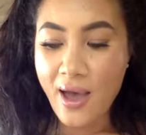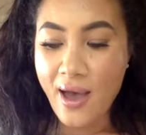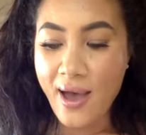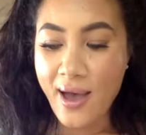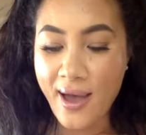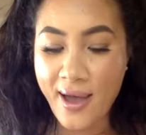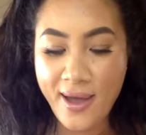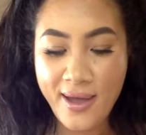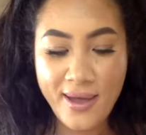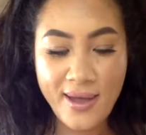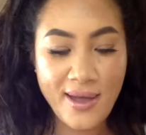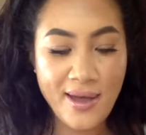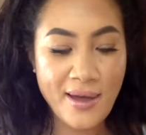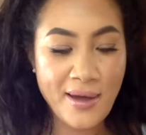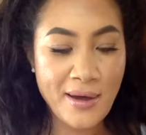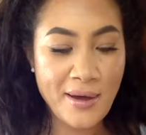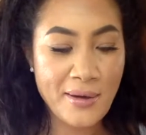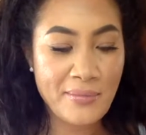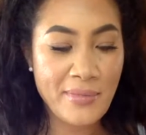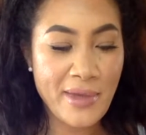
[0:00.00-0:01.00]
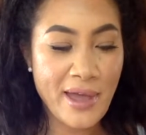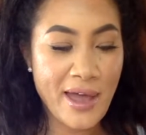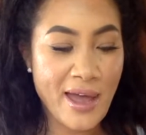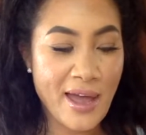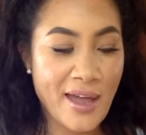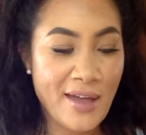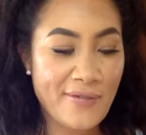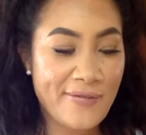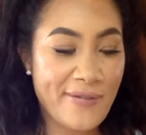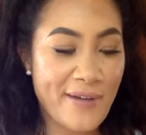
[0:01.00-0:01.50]
I am
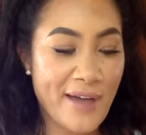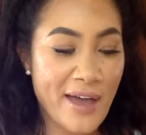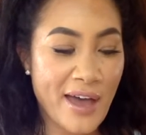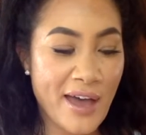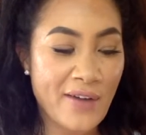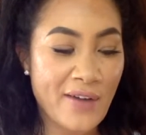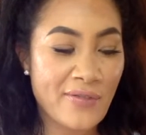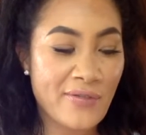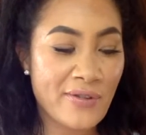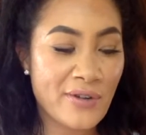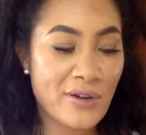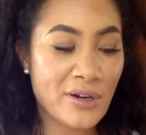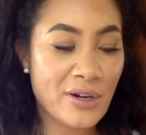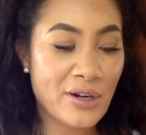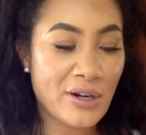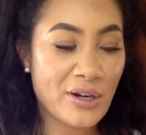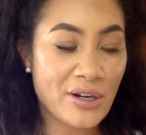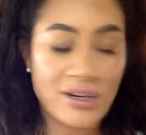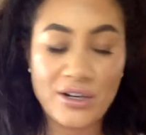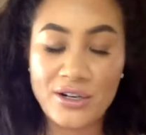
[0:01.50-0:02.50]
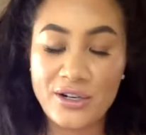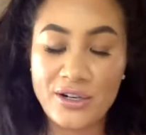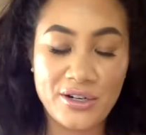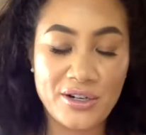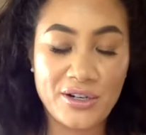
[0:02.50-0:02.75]
a forever